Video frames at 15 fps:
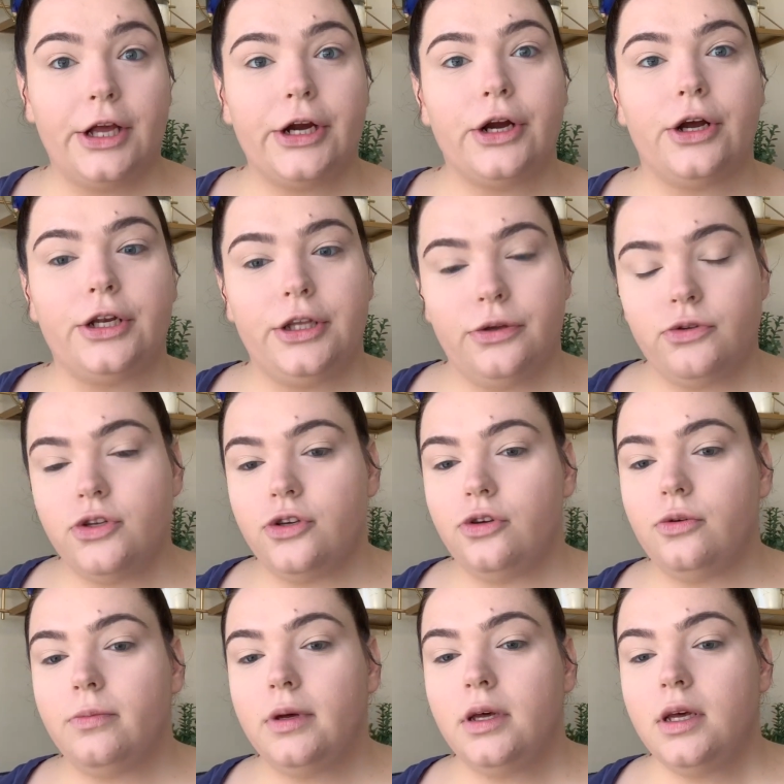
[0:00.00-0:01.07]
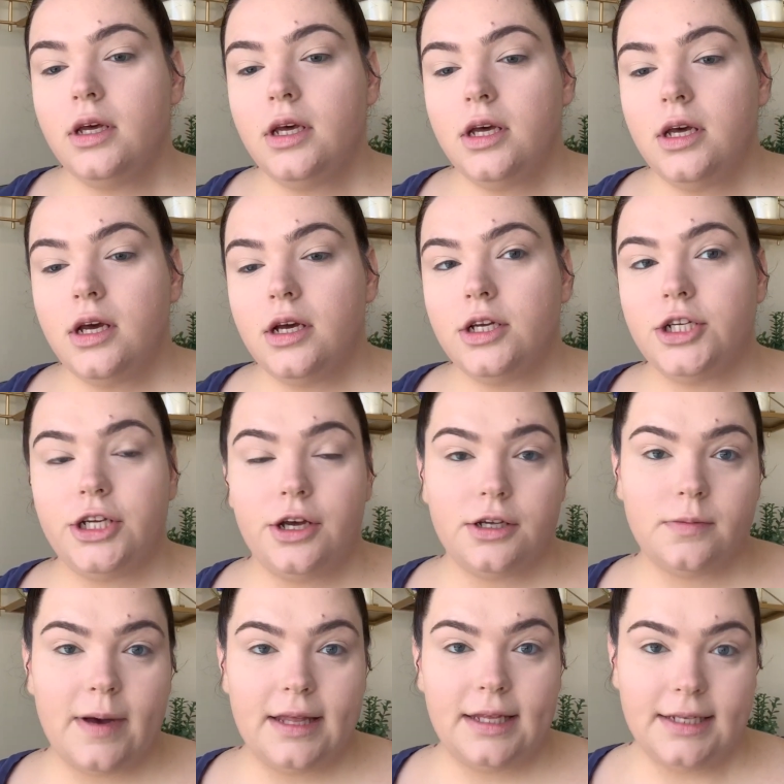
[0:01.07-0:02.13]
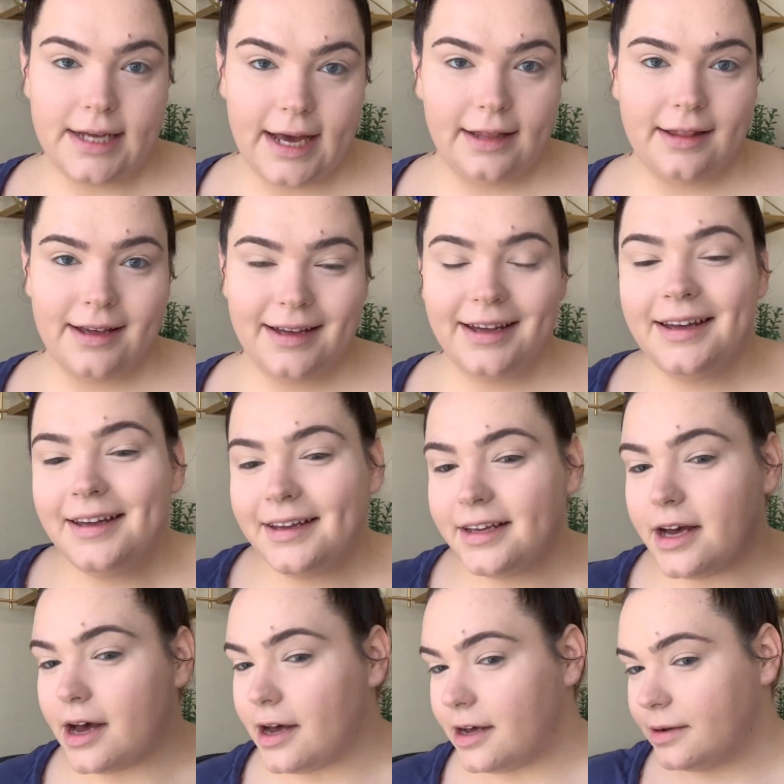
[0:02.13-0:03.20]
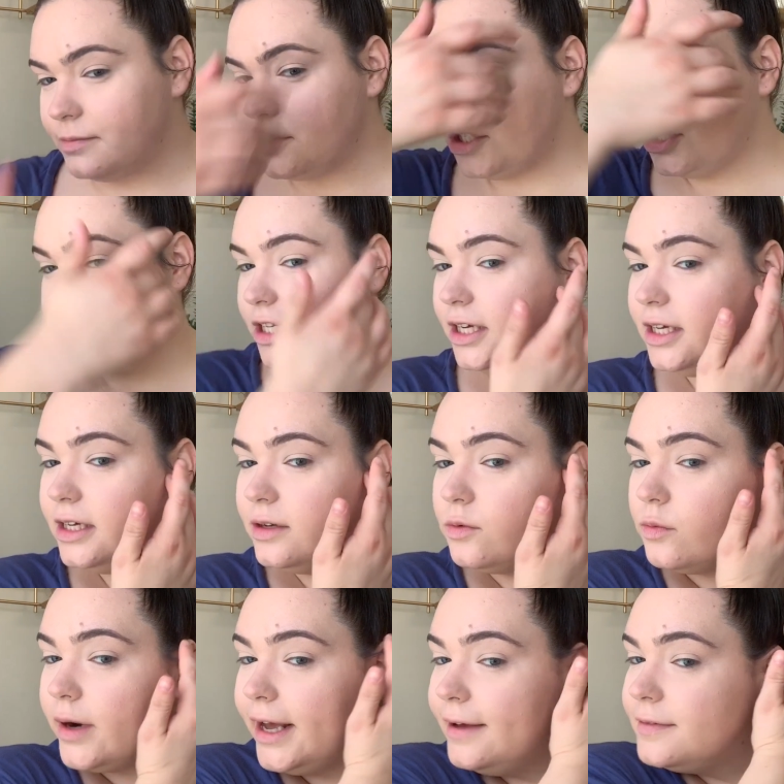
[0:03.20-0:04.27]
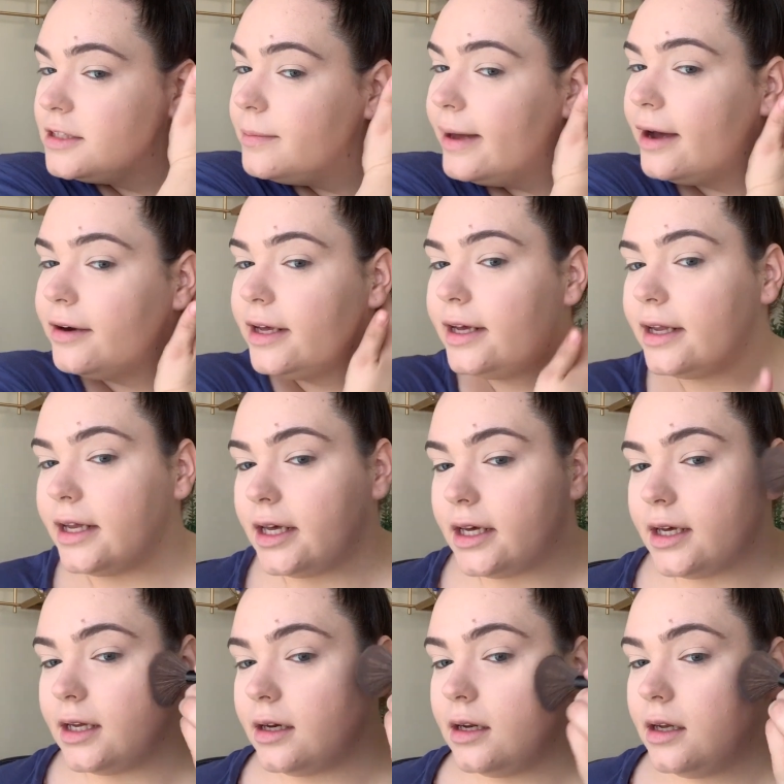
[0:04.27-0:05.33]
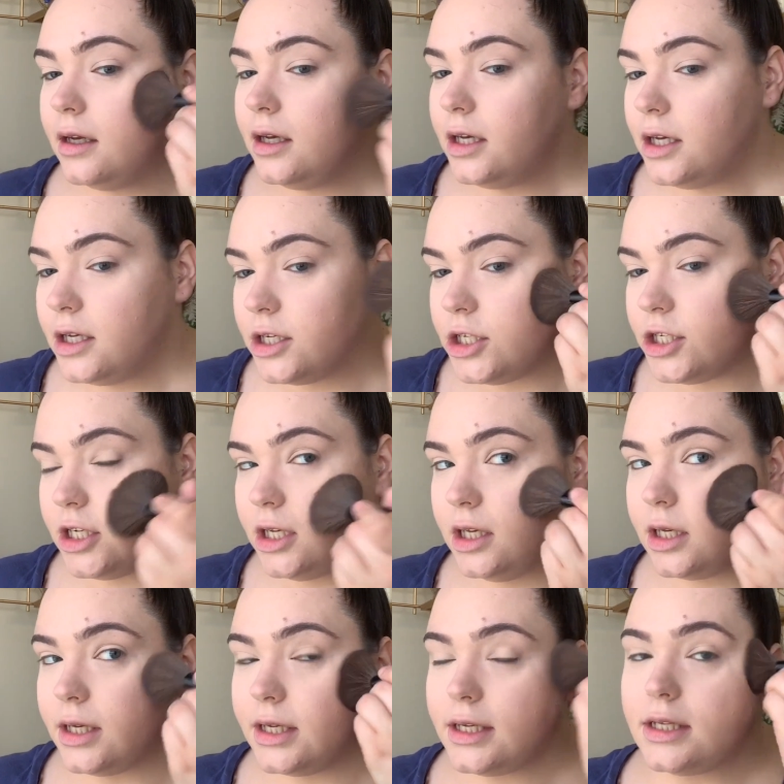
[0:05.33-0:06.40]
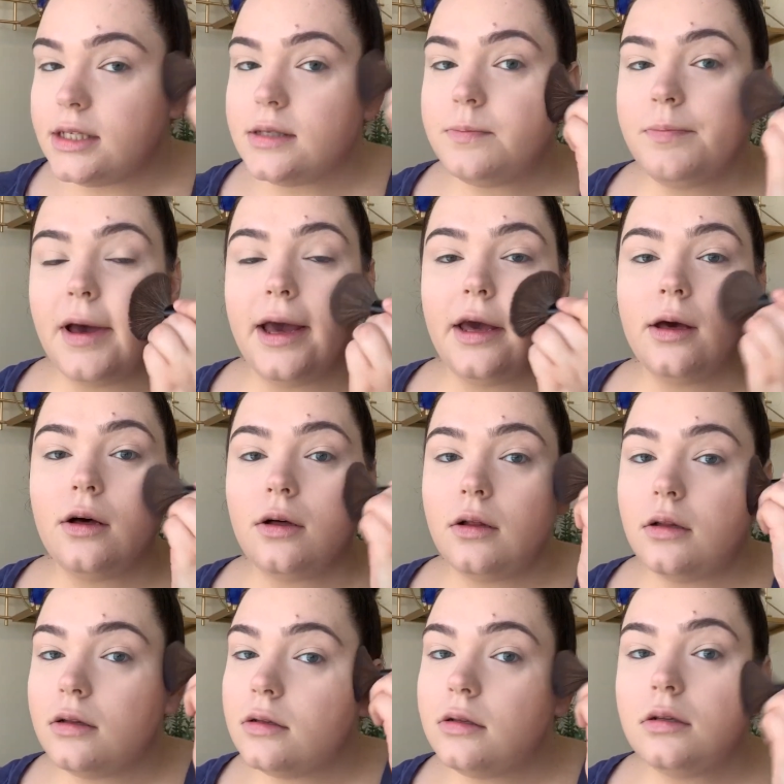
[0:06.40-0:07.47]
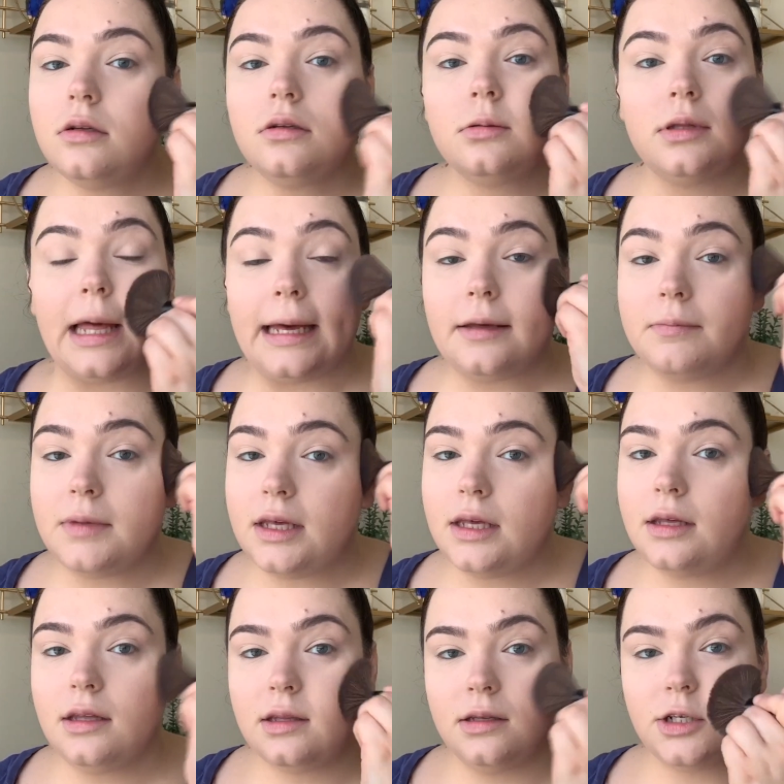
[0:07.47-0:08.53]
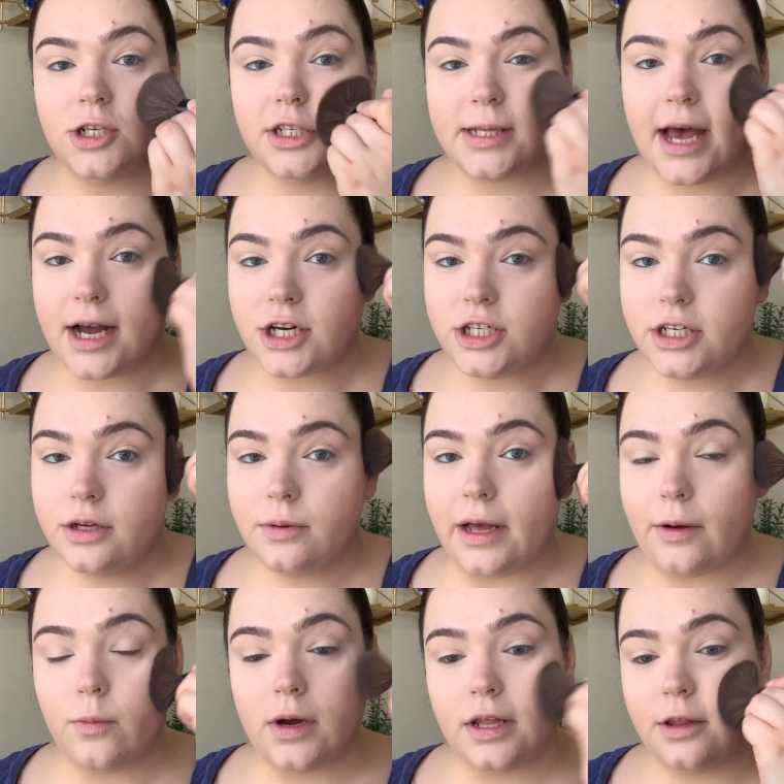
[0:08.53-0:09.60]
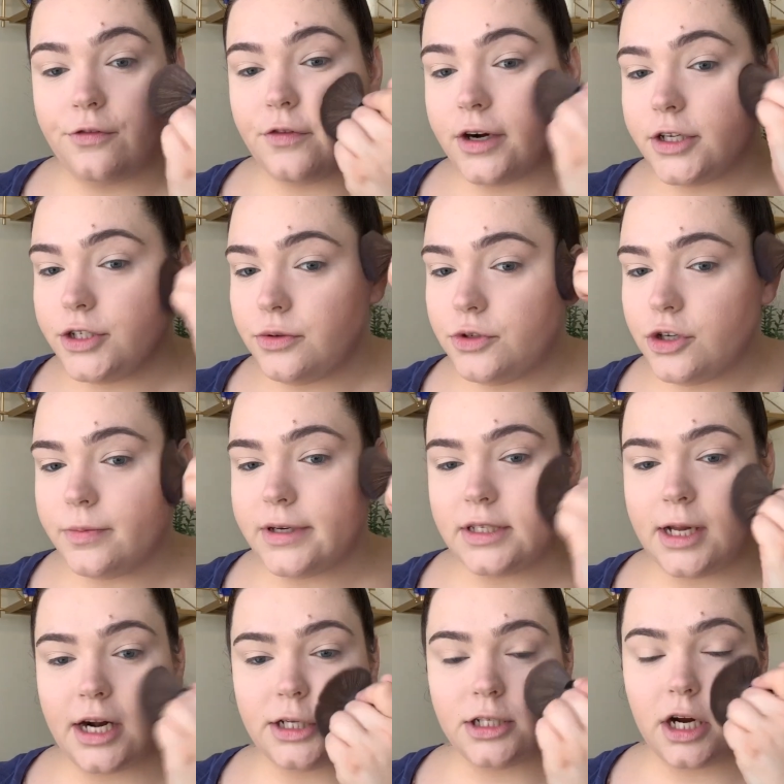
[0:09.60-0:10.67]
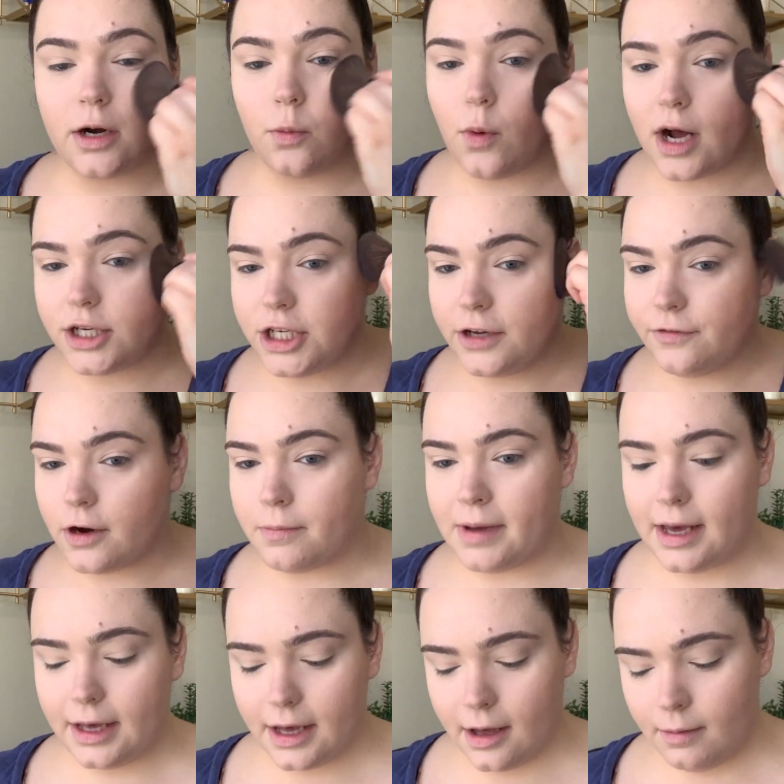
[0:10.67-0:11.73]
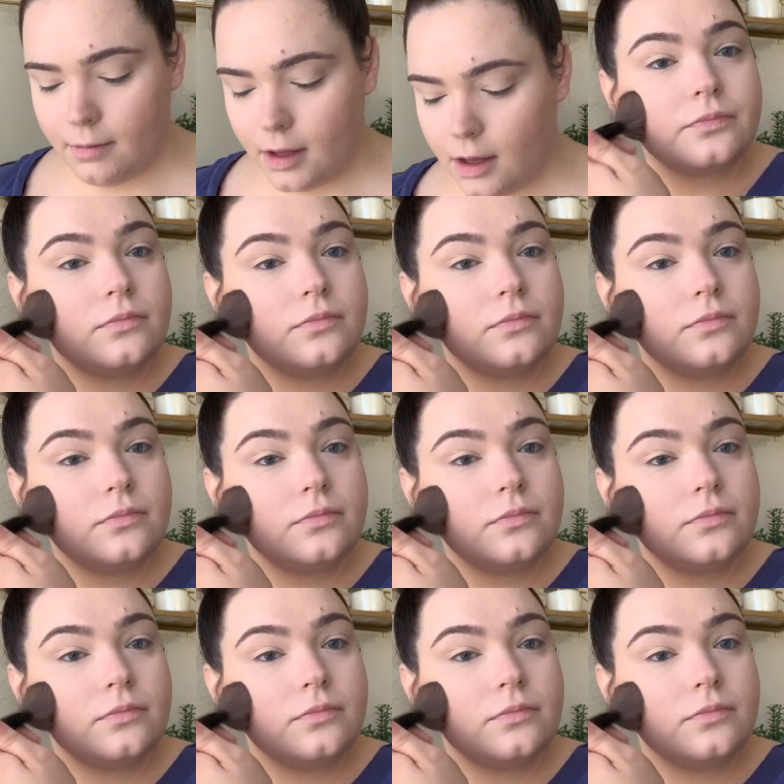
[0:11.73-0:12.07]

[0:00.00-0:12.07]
on YouTube, she goes by the Taylor, she raves about it, and she is pale like me. She's actually like one of the first YouTubers that I started watching for makeup